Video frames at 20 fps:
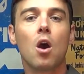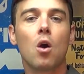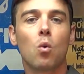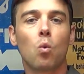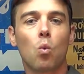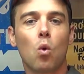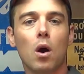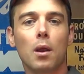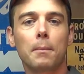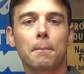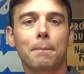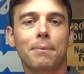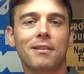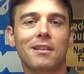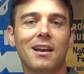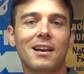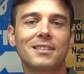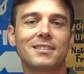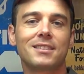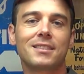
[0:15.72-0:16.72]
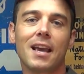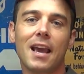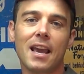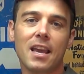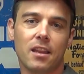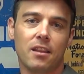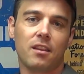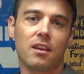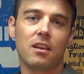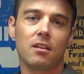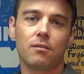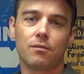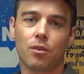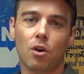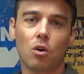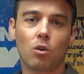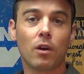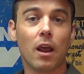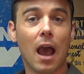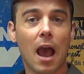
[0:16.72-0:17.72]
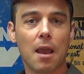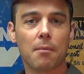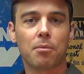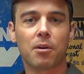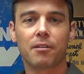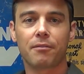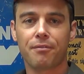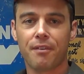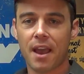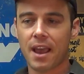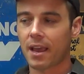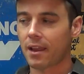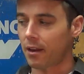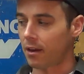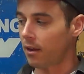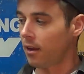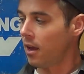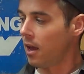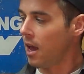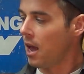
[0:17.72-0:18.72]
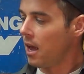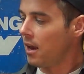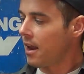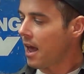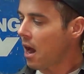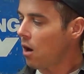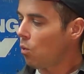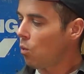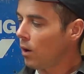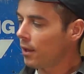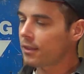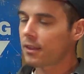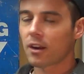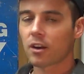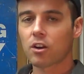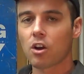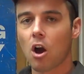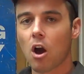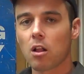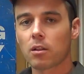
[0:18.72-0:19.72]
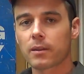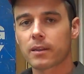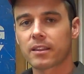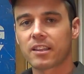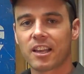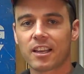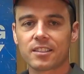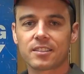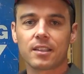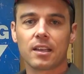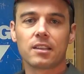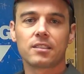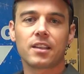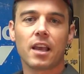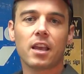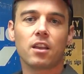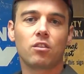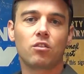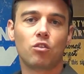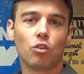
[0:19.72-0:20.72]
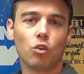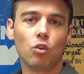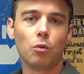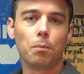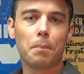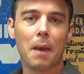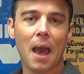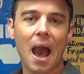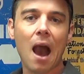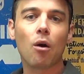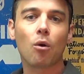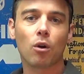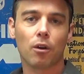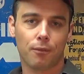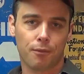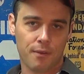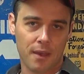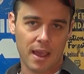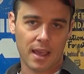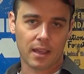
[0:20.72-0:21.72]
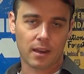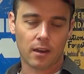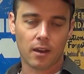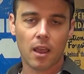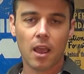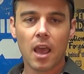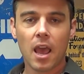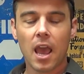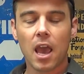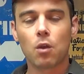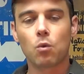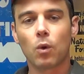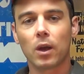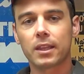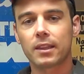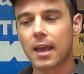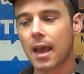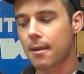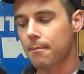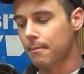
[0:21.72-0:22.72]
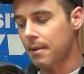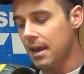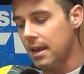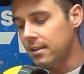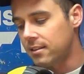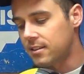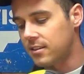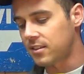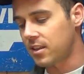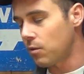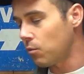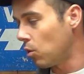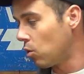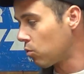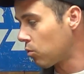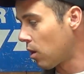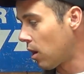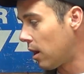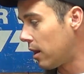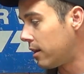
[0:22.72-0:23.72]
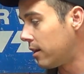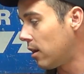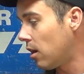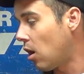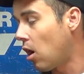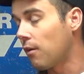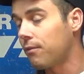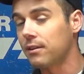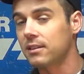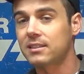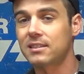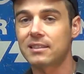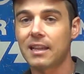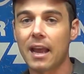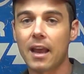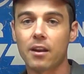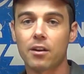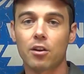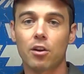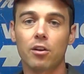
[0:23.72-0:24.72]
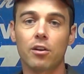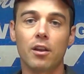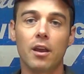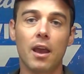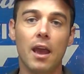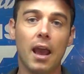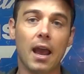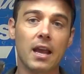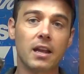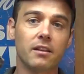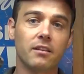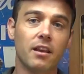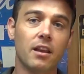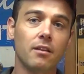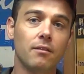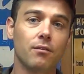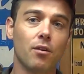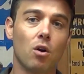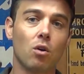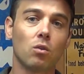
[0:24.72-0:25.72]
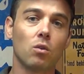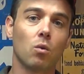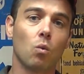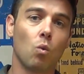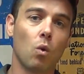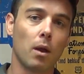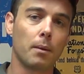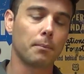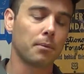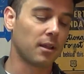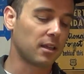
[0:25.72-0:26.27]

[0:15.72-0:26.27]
ONE+ 18 volt hybrid fan. Now what they're calling this is a dual power fan. And what that means is it will run off a standard 18 volt ONE+